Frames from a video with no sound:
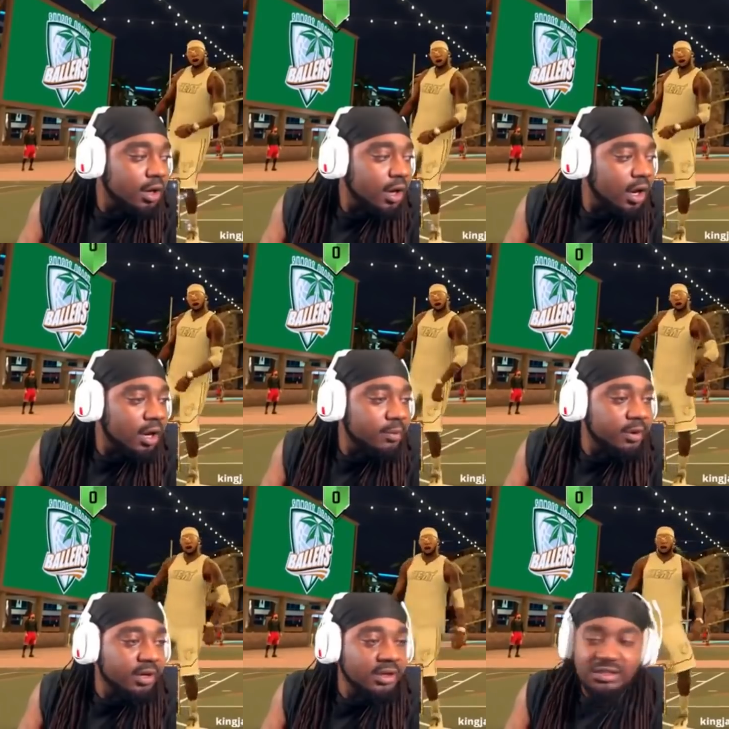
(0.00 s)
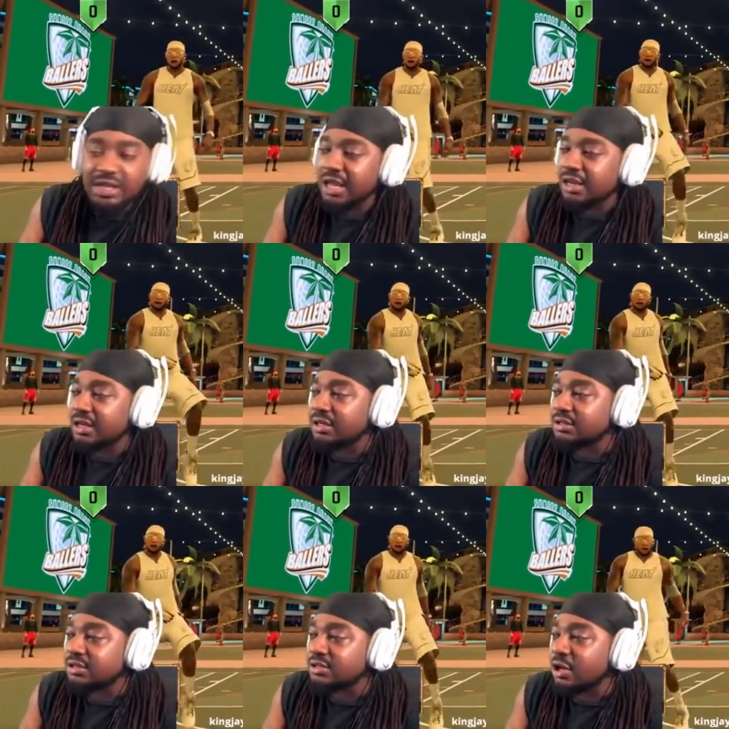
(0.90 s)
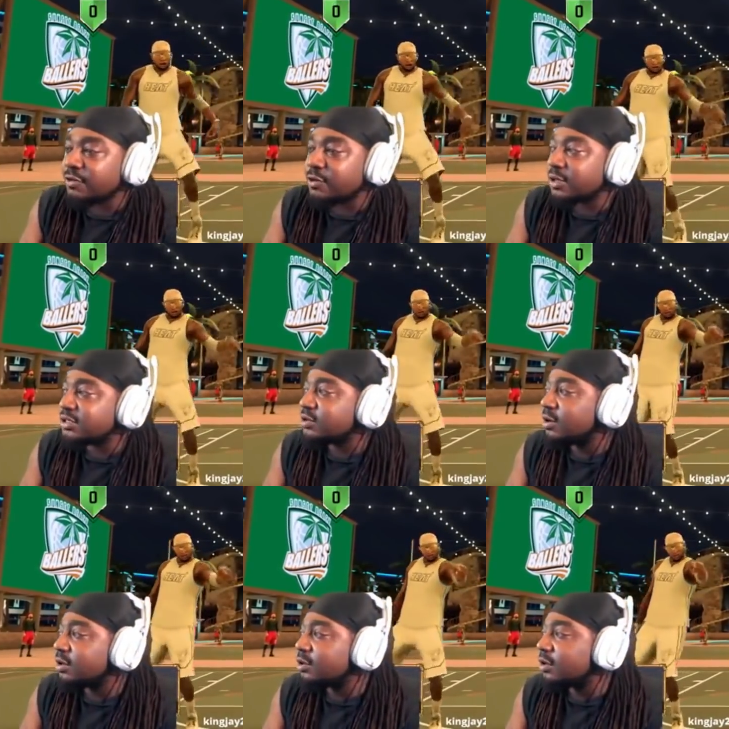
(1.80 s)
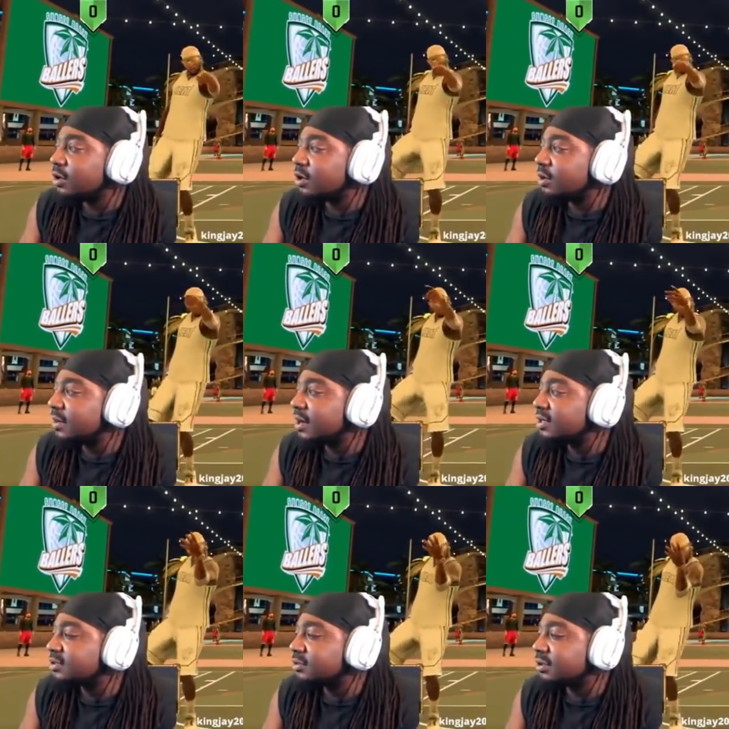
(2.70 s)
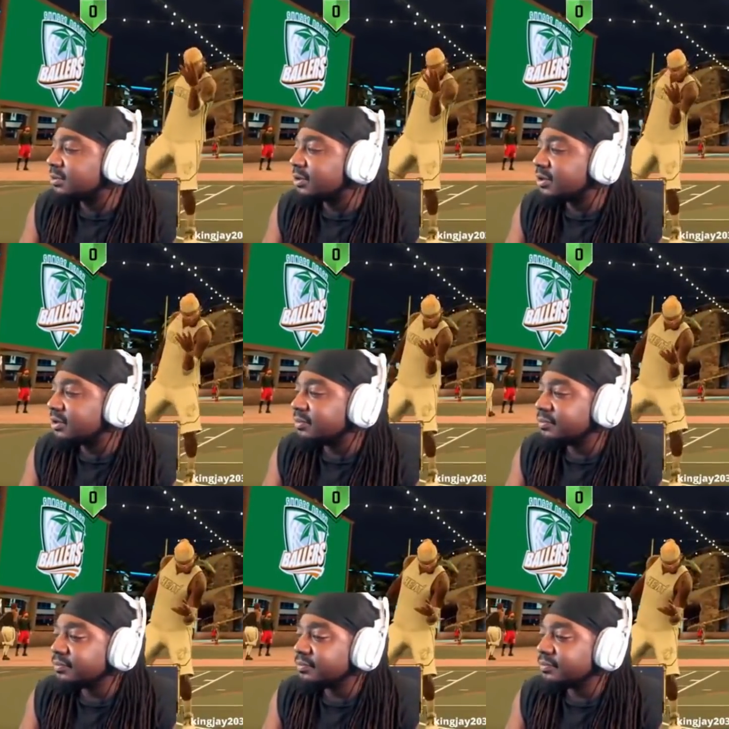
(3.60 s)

All right, bro. The chat, the song request is going on uh mods only, bro. Song